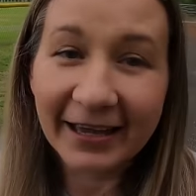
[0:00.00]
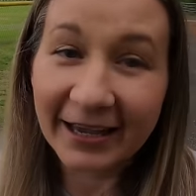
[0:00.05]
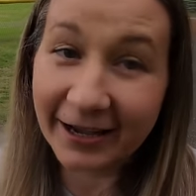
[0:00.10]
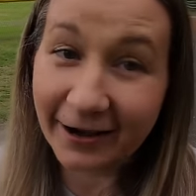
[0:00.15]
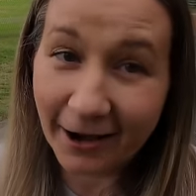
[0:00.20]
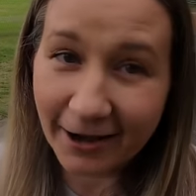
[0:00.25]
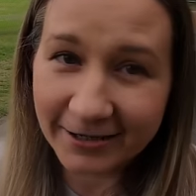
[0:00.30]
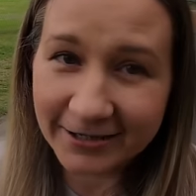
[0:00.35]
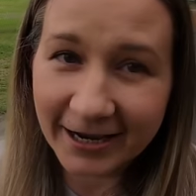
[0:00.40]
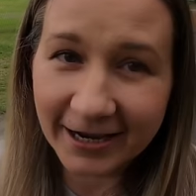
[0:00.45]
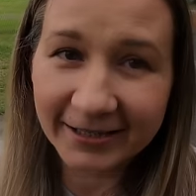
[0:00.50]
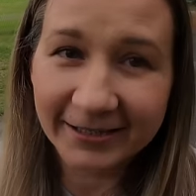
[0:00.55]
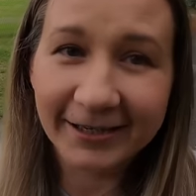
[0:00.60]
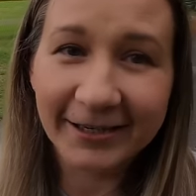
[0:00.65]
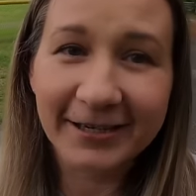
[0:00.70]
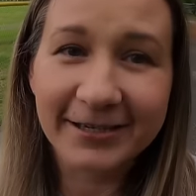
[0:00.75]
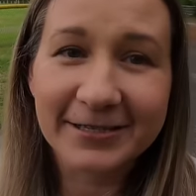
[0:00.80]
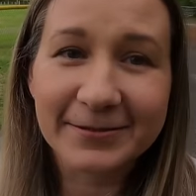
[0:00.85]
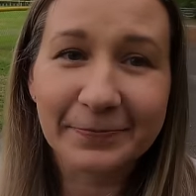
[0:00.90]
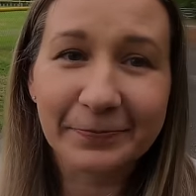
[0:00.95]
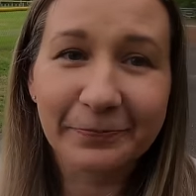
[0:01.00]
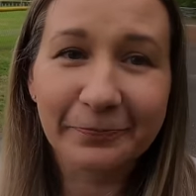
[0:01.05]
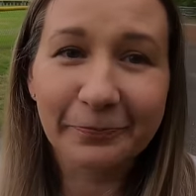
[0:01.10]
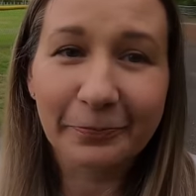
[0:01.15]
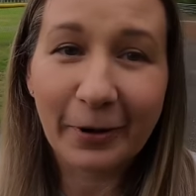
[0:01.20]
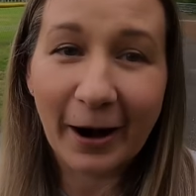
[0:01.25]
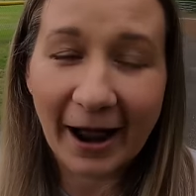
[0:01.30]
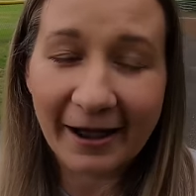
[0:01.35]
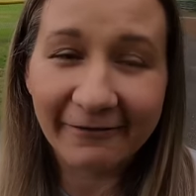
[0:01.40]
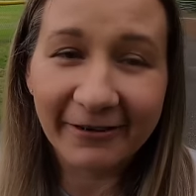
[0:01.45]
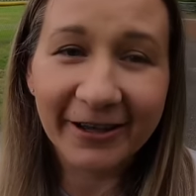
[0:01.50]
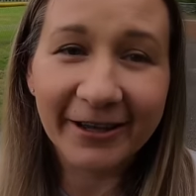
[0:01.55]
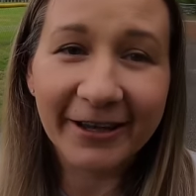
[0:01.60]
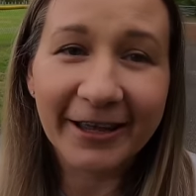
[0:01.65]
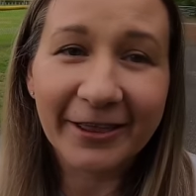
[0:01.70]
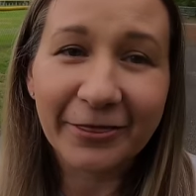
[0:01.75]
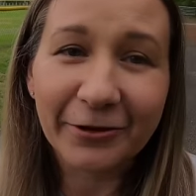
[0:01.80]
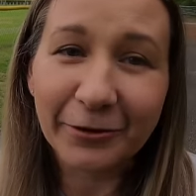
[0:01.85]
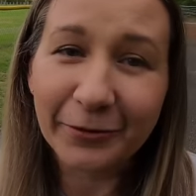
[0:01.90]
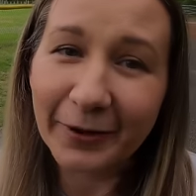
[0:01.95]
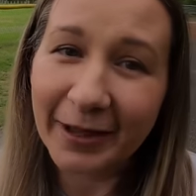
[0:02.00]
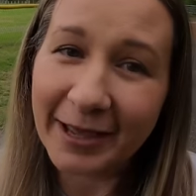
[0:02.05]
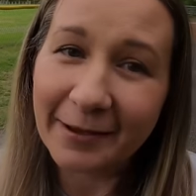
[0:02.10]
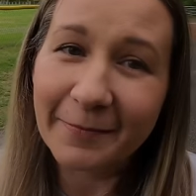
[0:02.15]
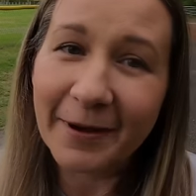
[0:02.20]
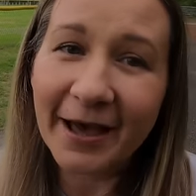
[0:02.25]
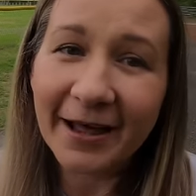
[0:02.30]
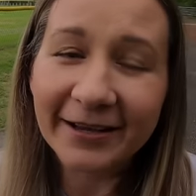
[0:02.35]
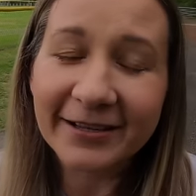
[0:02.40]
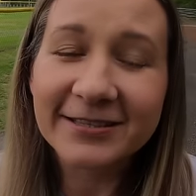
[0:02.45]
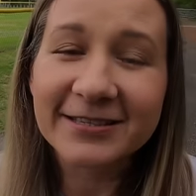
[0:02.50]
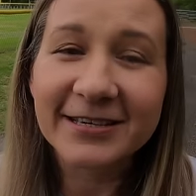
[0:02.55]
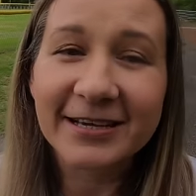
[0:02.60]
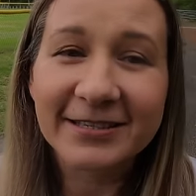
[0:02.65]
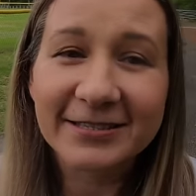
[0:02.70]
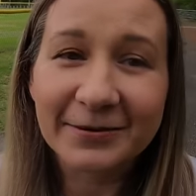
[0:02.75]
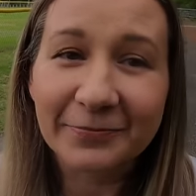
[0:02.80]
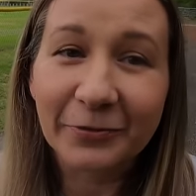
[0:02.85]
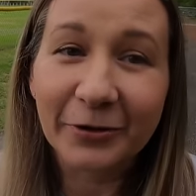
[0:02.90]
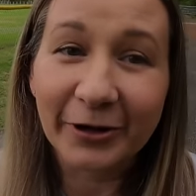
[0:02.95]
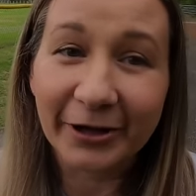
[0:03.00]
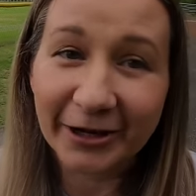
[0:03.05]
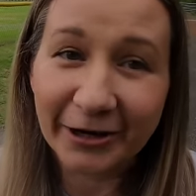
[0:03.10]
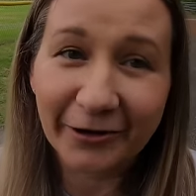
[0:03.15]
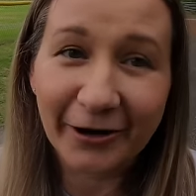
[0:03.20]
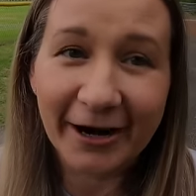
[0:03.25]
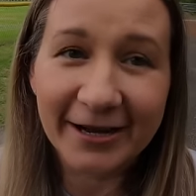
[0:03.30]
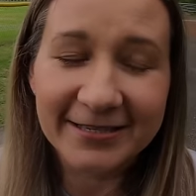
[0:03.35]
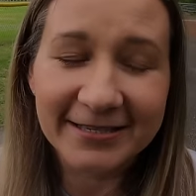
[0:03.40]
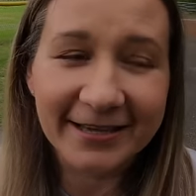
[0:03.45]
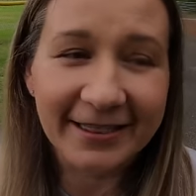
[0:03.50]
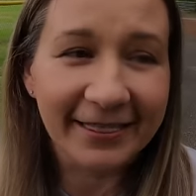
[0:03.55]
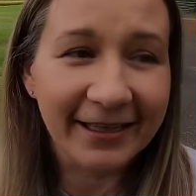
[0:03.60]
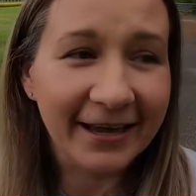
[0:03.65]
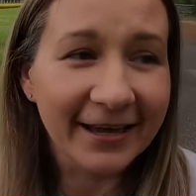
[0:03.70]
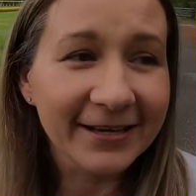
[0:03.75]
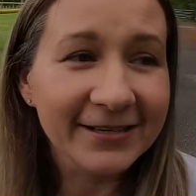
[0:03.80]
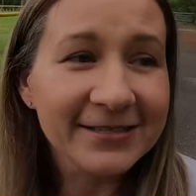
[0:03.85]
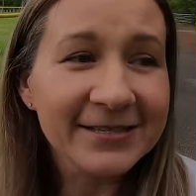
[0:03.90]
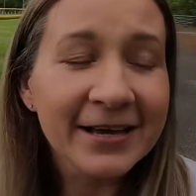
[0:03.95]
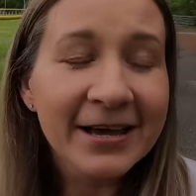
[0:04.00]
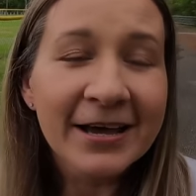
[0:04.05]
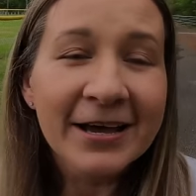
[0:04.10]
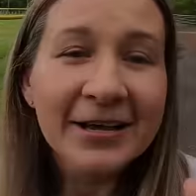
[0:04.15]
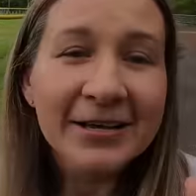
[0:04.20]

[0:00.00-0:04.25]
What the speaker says: He contacted us privately through email and said some really crazy things.